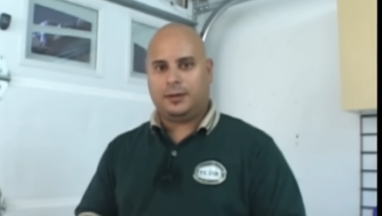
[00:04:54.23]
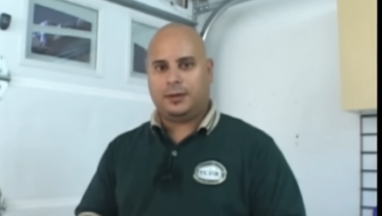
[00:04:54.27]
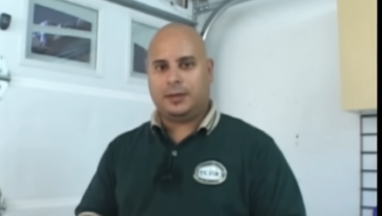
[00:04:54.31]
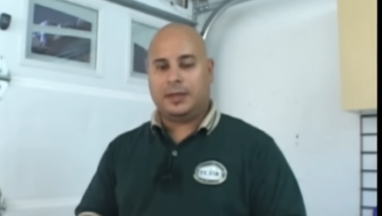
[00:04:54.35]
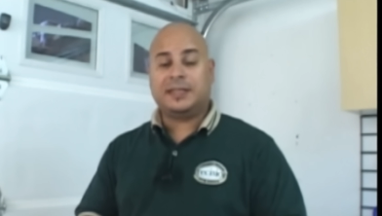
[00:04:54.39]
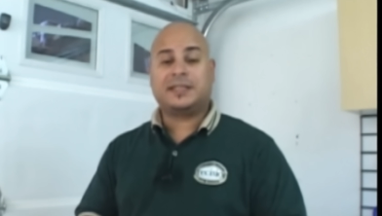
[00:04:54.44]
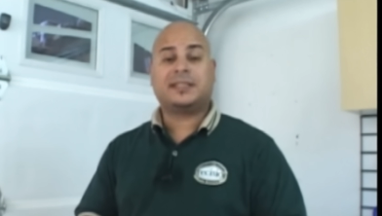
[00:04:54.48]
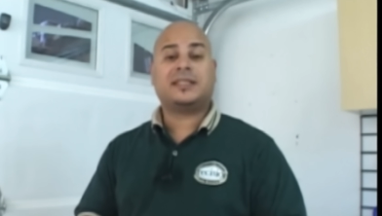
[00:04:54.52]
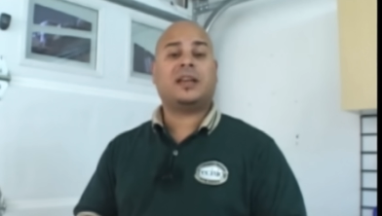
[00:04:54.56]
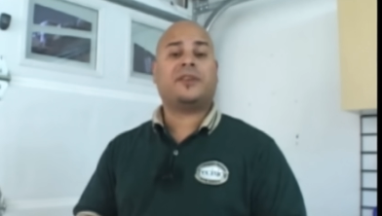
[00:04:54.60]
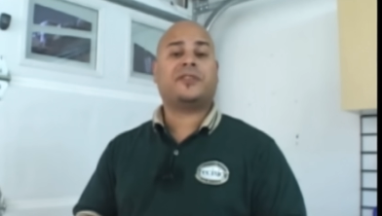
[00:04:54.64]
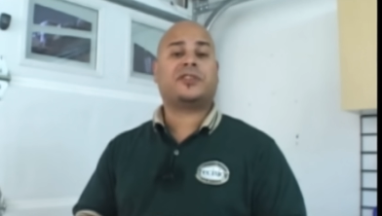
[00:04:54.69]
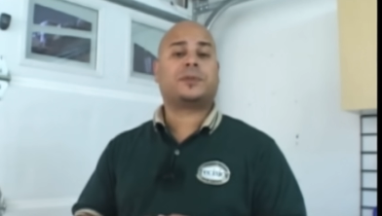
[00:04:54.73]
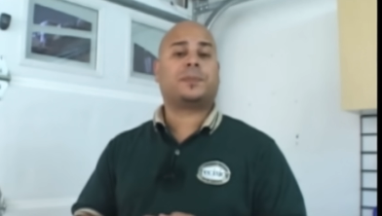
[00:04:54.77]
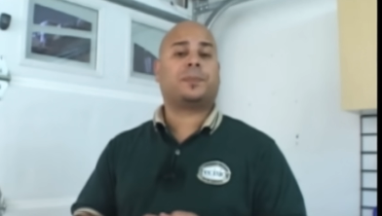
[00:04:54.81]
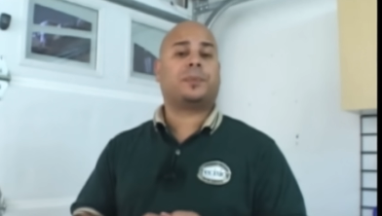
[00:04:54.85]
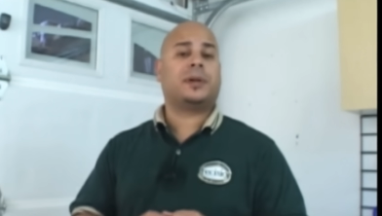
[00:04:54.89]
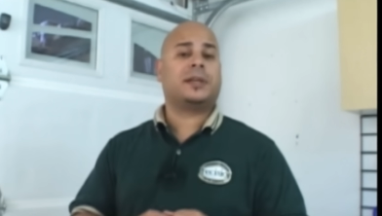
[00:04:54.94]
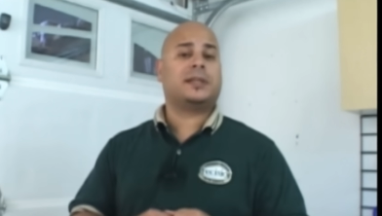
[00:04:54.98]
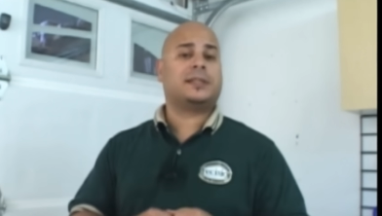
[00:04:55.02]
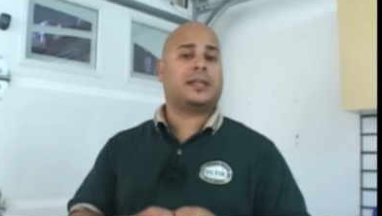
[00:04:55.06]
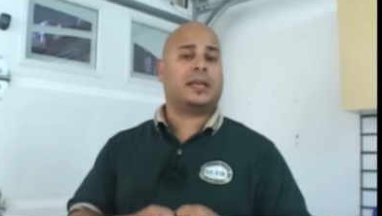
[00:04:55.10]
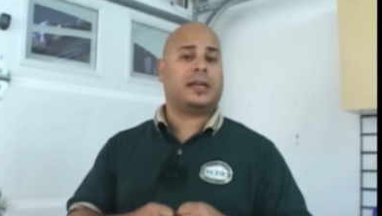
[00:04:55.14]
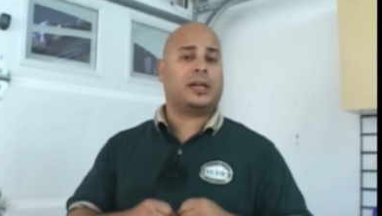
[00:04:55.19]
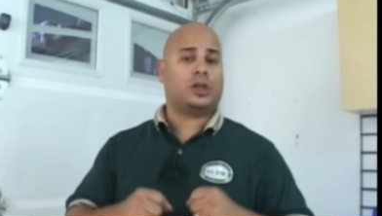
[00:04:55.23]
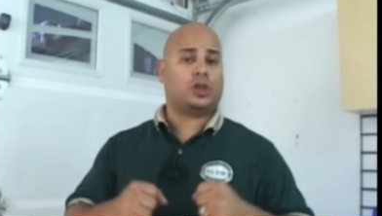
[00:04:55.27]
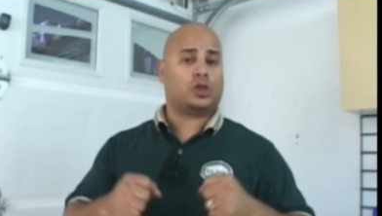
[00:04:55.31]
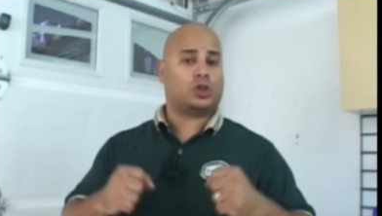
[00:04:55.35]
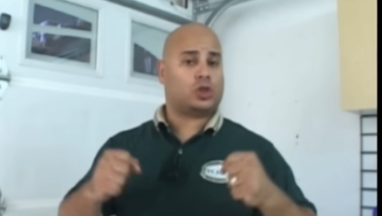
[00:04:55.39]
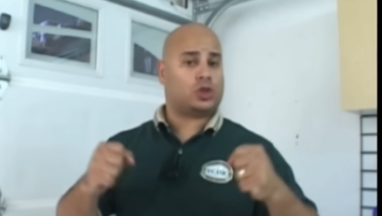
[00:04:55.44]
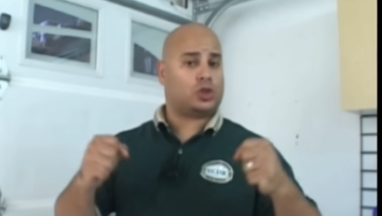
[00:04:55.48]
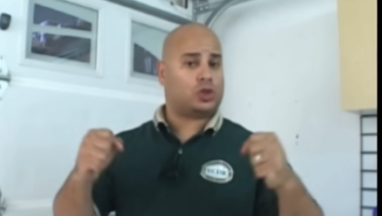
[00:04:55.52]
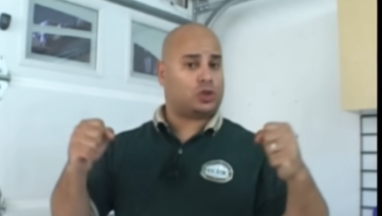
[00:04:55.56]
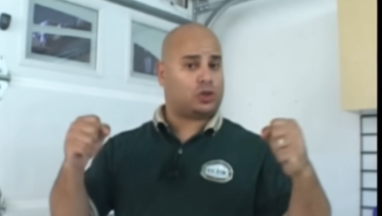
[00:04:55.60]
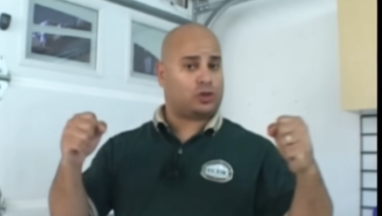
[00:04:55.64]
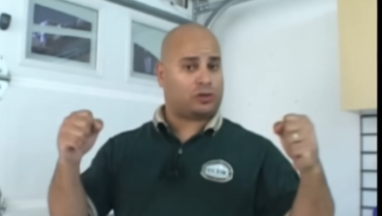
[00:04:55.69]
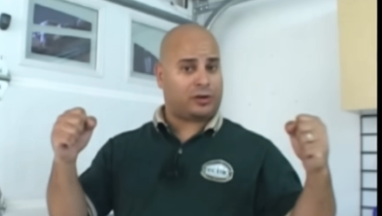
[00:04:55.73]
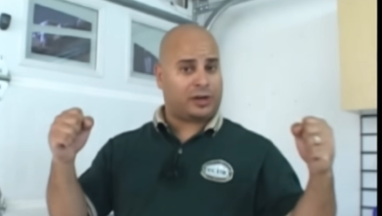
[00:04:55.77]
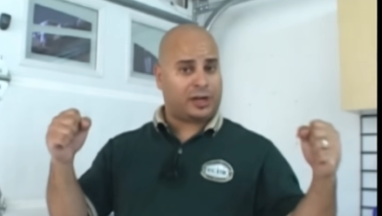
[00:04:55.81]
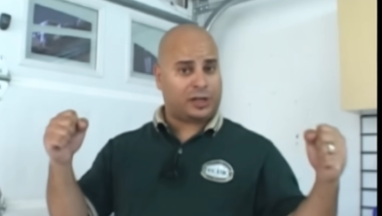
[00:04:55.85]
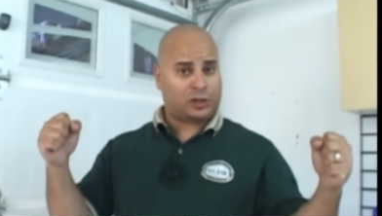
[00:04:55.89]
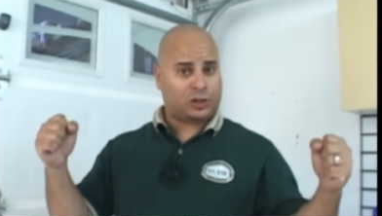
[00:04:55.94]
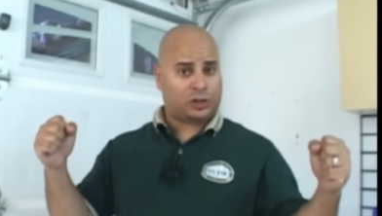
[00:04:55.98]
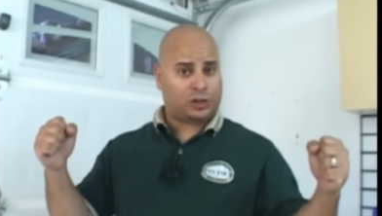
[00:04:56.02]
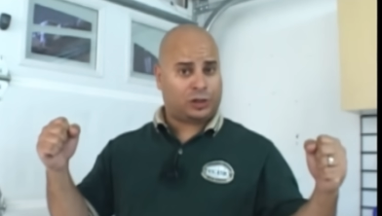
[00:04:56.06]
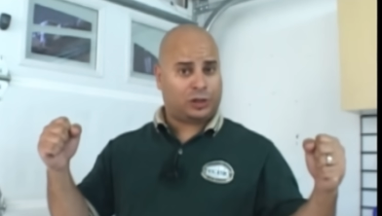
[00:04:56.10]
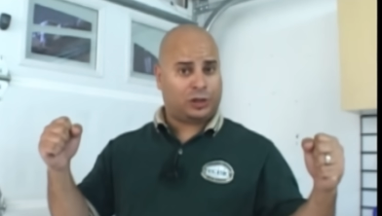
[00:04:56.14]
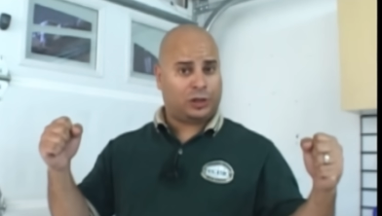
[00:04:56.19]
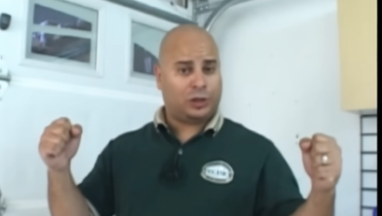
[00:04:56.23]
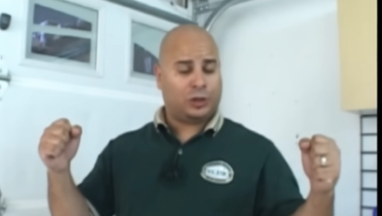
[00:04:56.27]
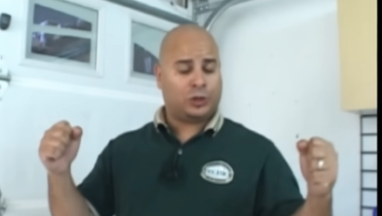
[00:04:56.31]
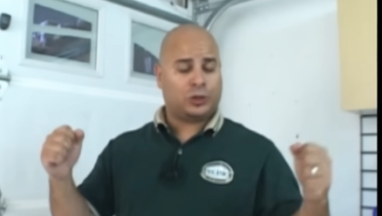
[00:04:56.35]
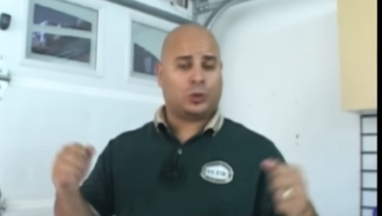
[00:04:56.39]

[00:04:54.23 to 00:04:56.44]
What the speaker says: Instead of springs getting stretched,